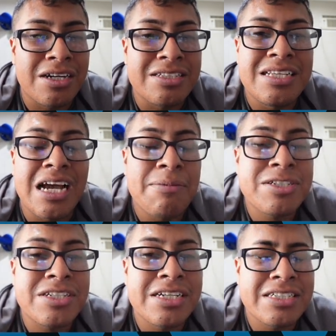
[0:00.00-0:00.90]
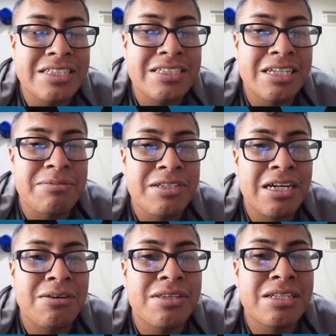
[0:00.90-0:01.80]
damage against this
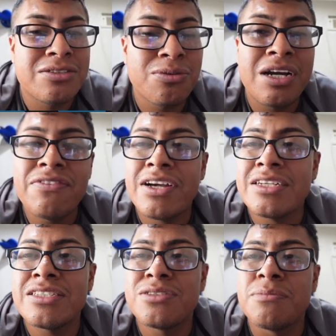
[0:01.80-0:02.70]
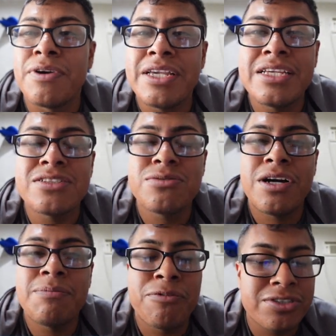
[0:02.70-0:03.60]
Sceptile. They do have access to Breaking
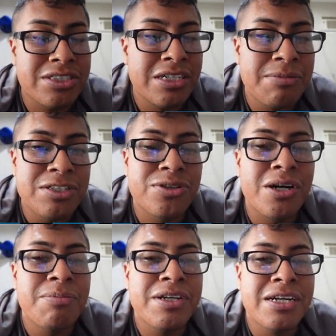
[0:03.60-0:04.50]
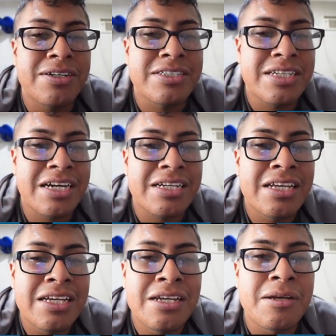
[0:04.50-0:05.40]
Swipe, which is going to be dropping our attack,
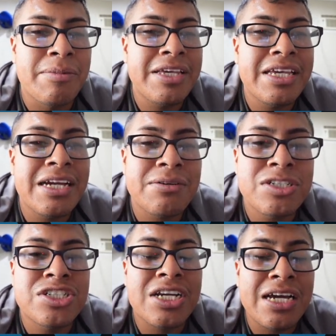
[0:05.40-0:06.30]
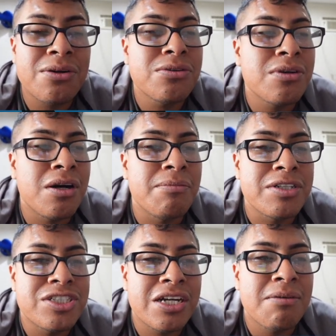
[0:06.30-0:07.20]
making our Shadow
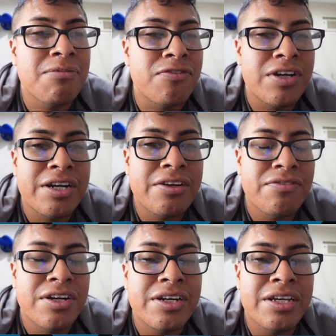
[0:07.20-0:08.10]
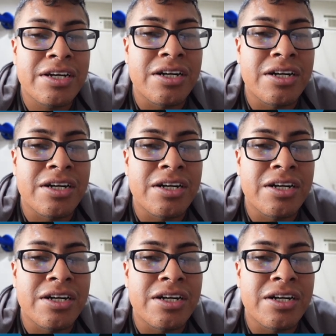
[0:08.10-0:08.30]
Machamp very, very